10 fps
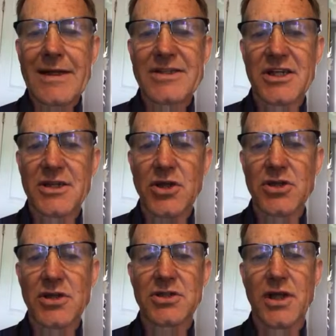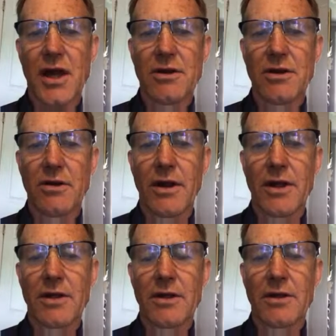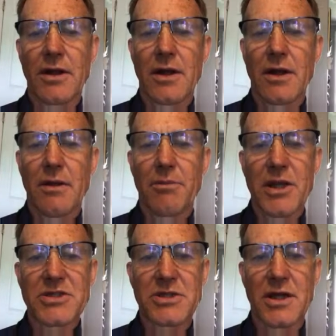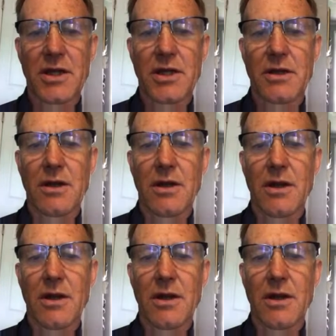deduction is calculated based on